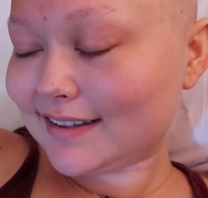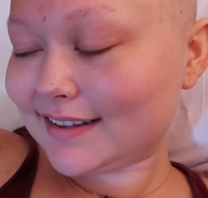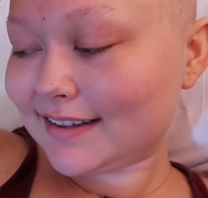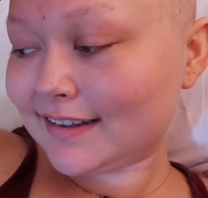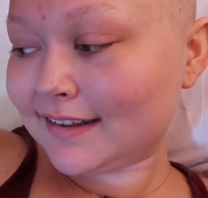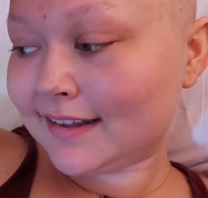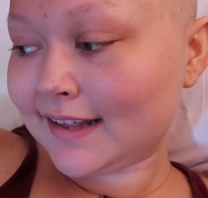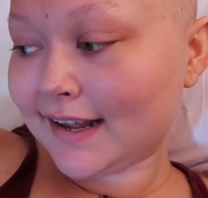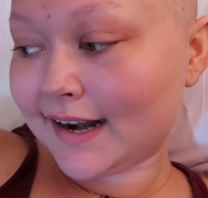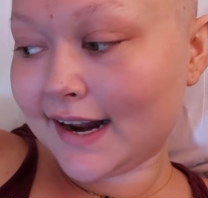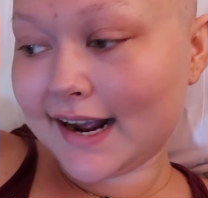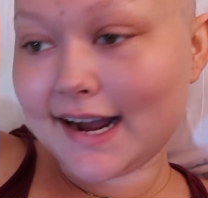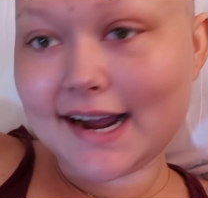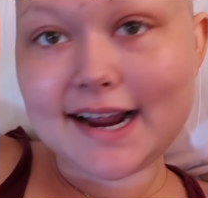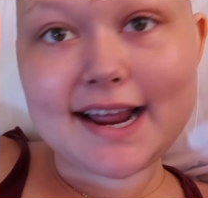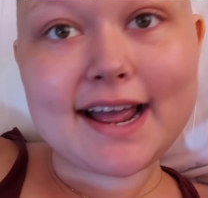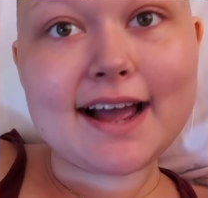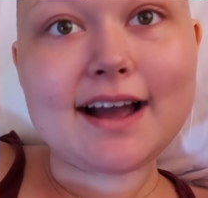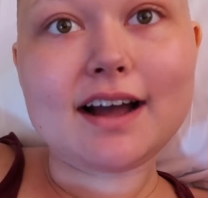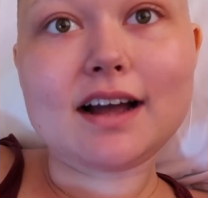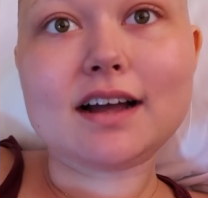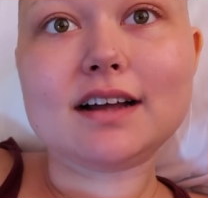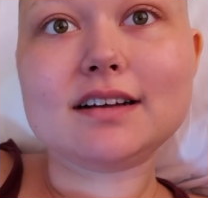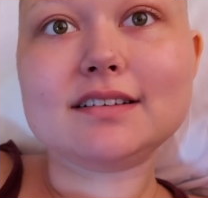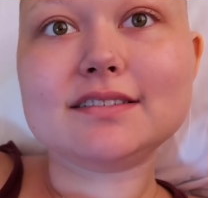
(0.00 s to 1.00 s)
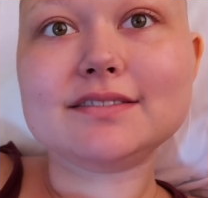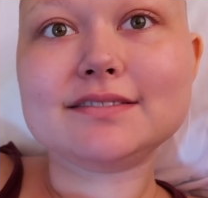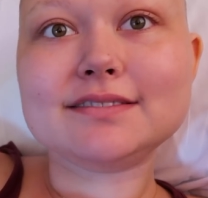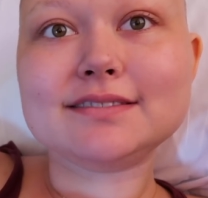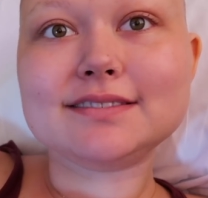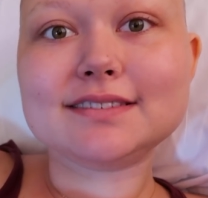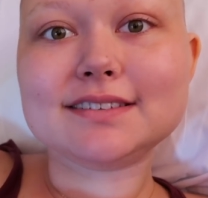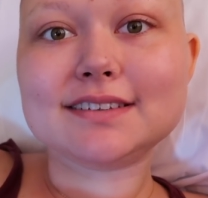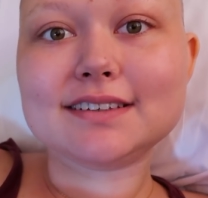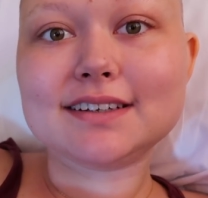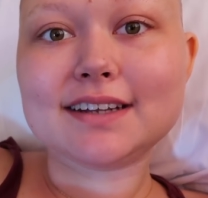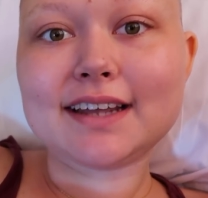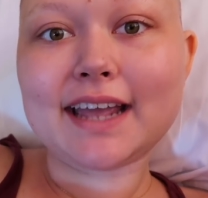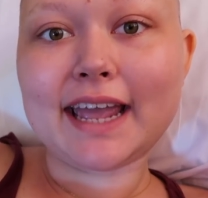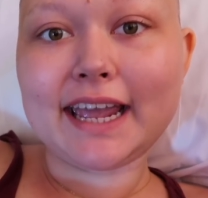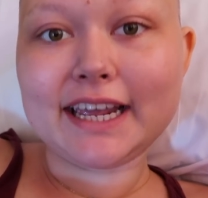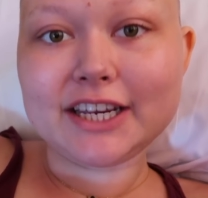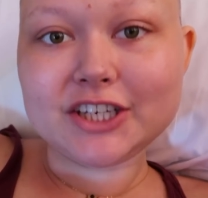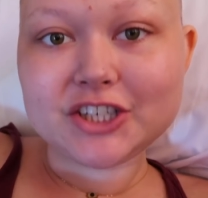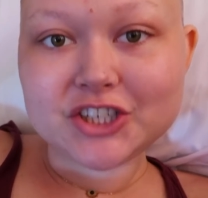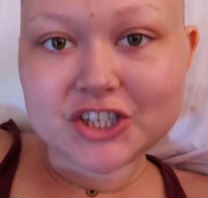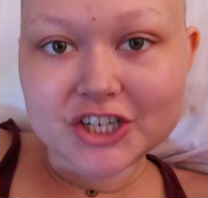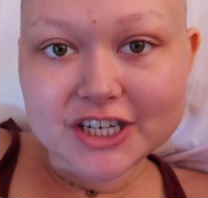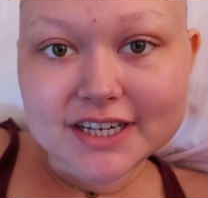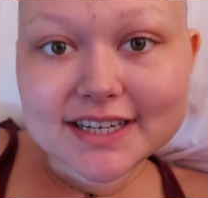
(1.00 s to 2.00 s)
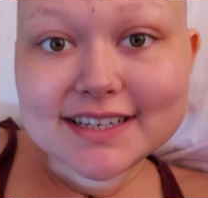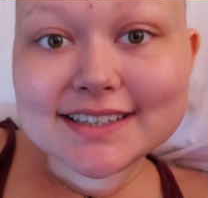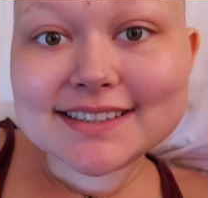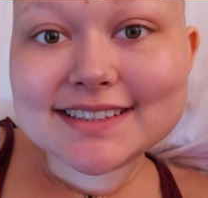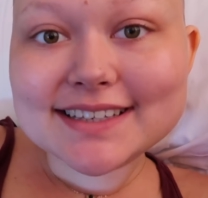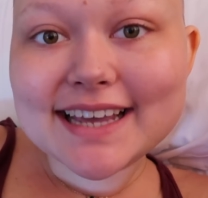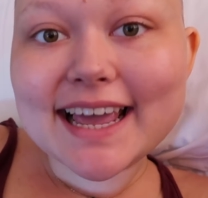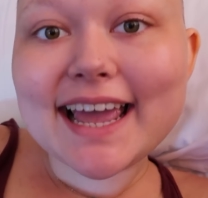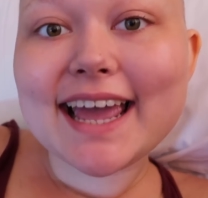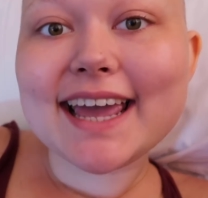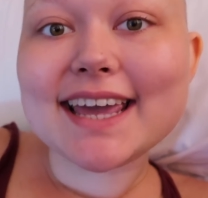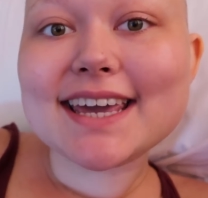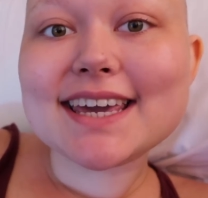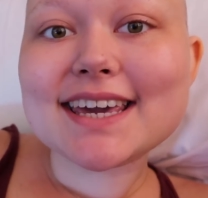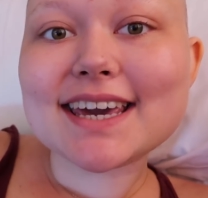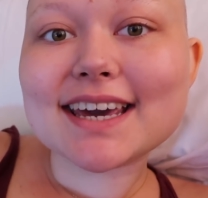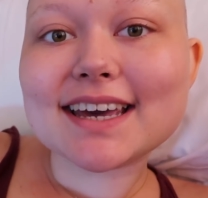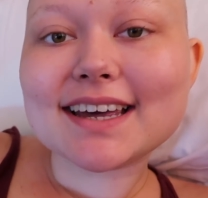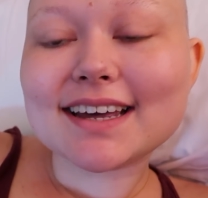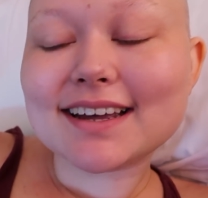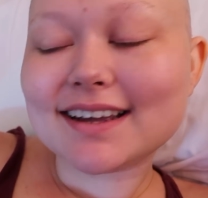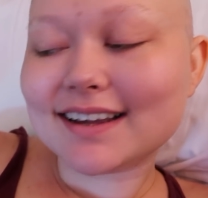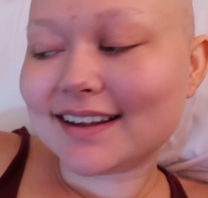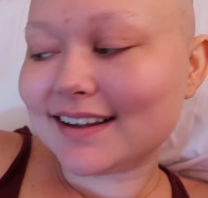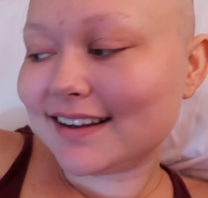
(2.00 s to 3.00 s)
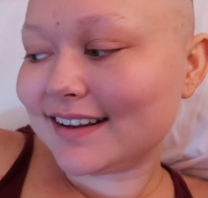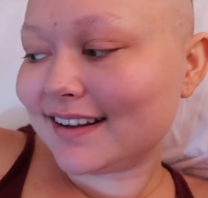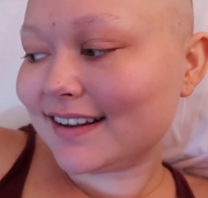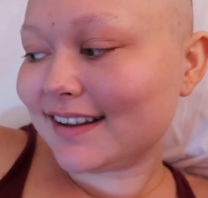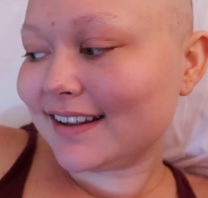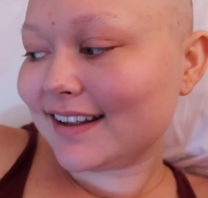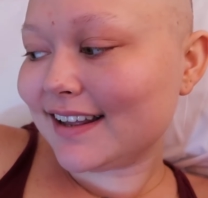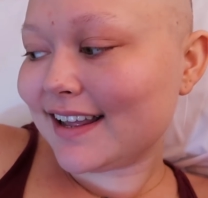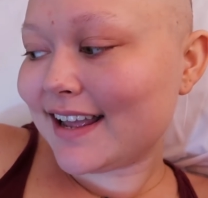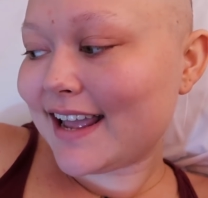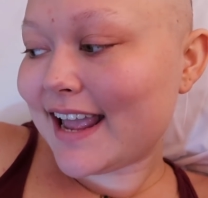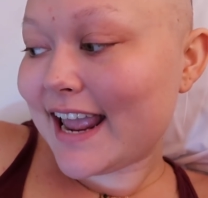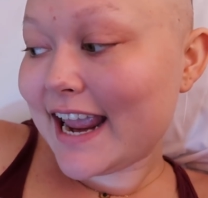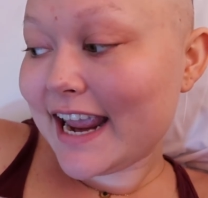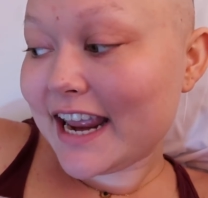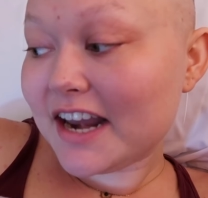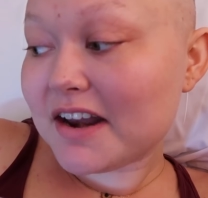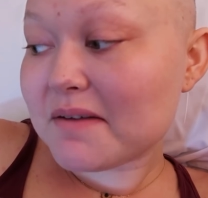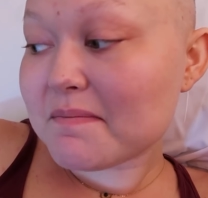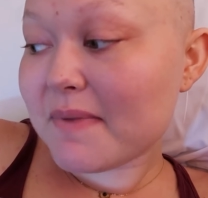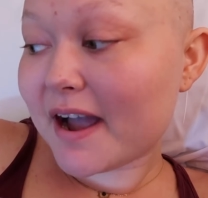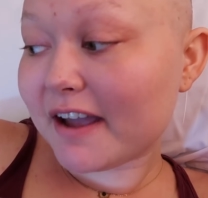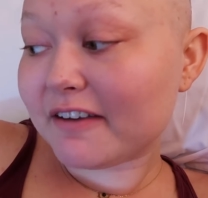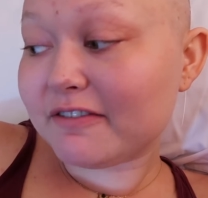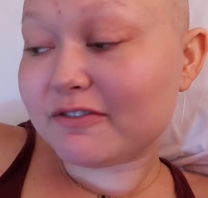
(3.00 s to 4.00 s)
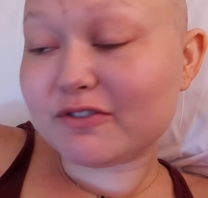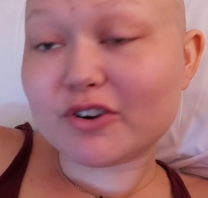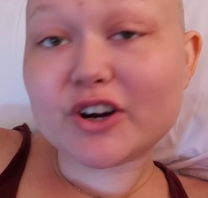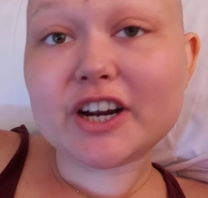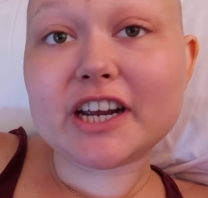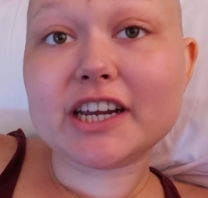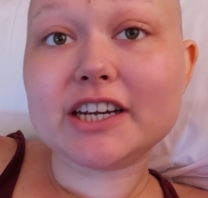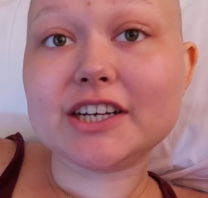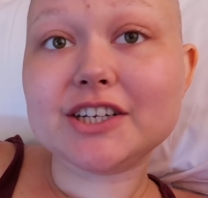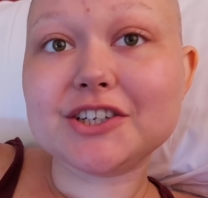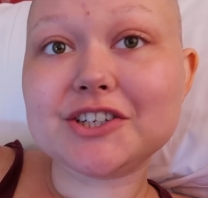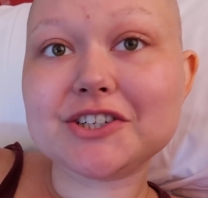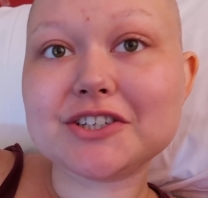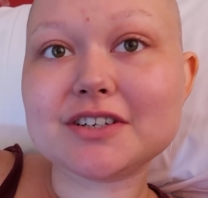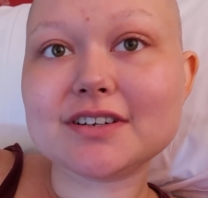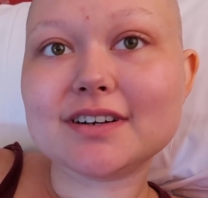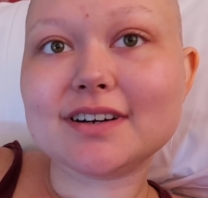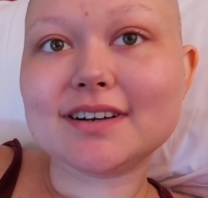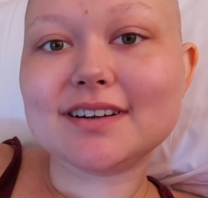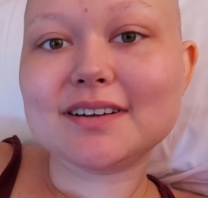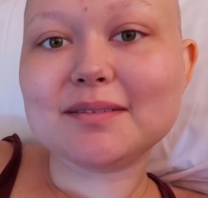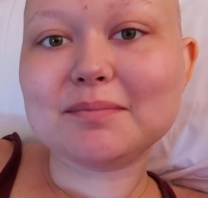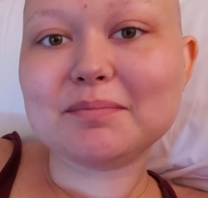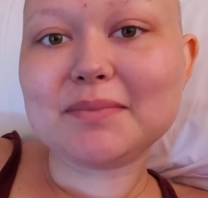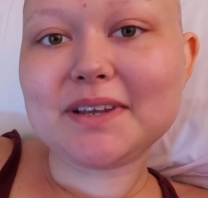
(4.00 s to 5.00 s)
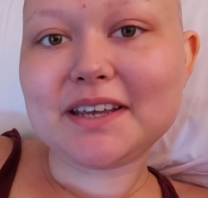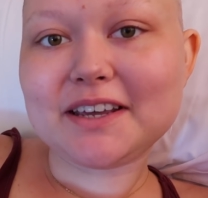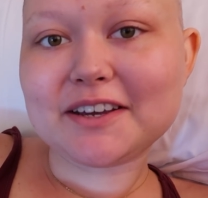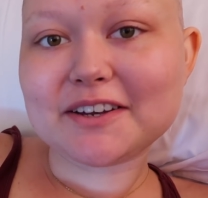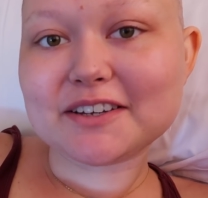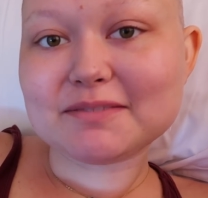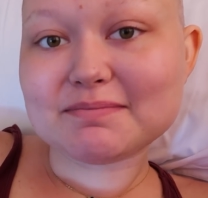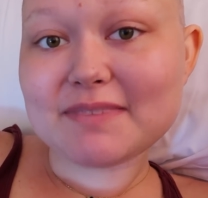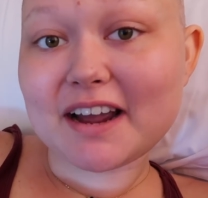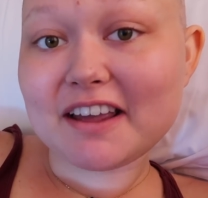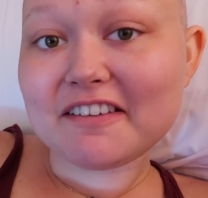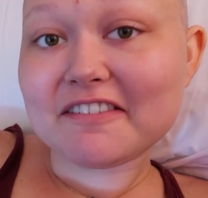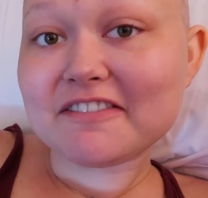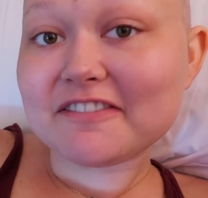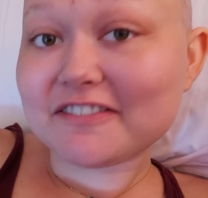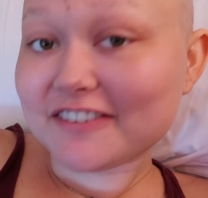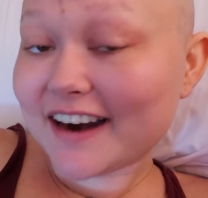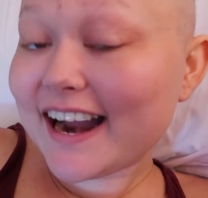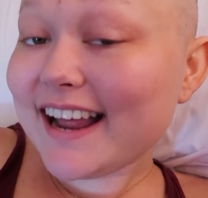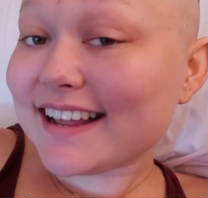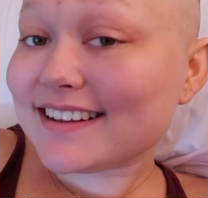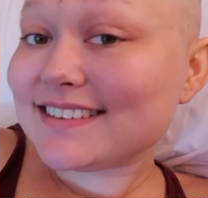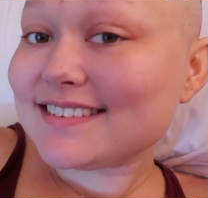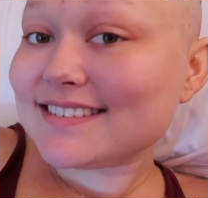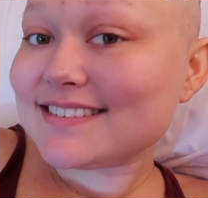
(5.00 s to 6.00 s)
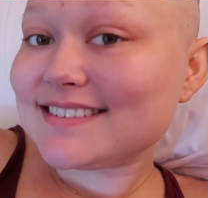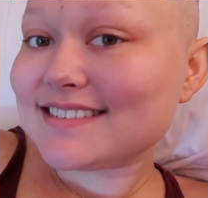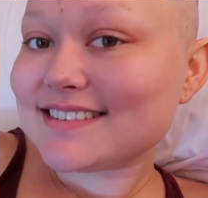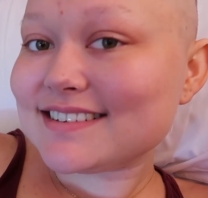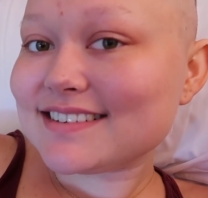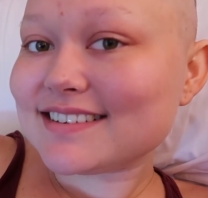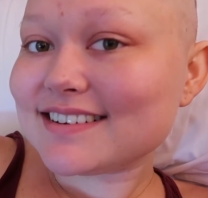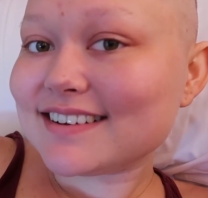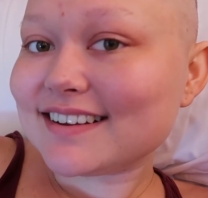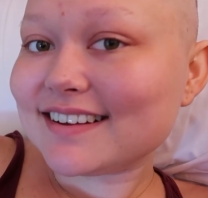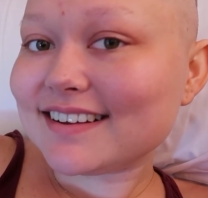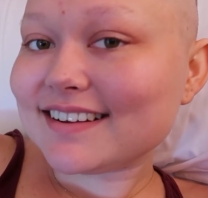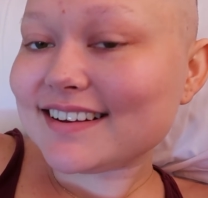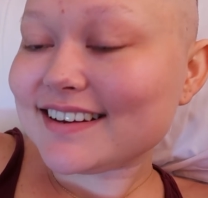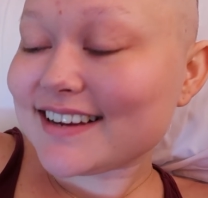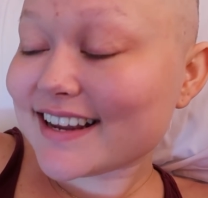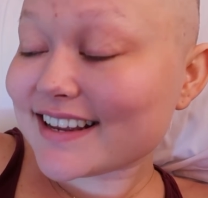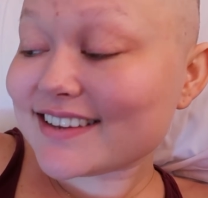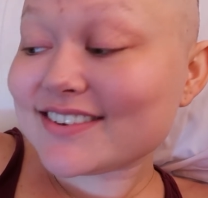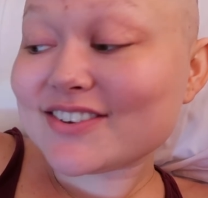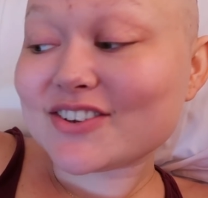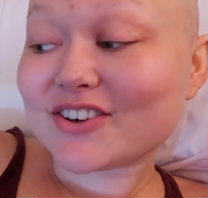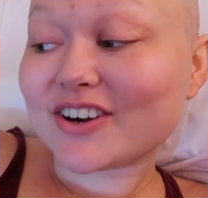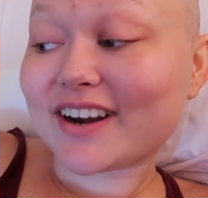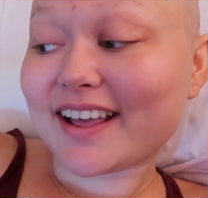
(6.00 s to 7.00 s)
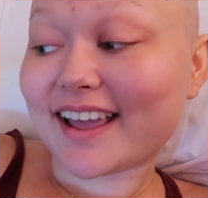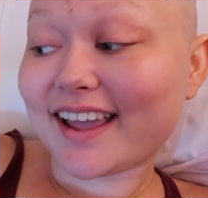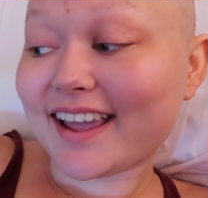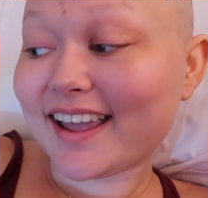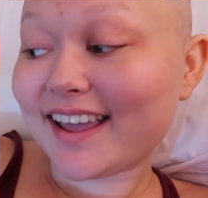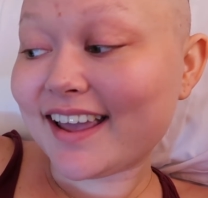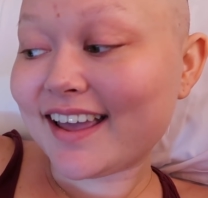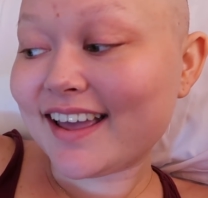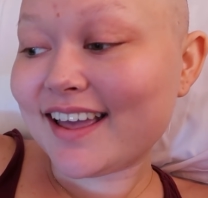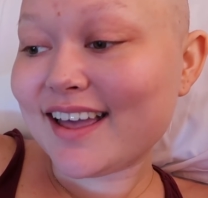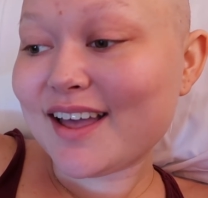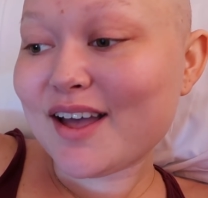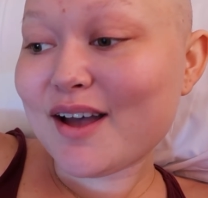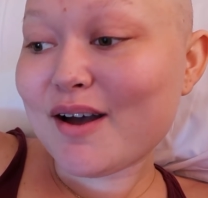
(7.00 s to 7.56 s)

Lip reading: that I have a cheesecake in my fridge because my friends yesterday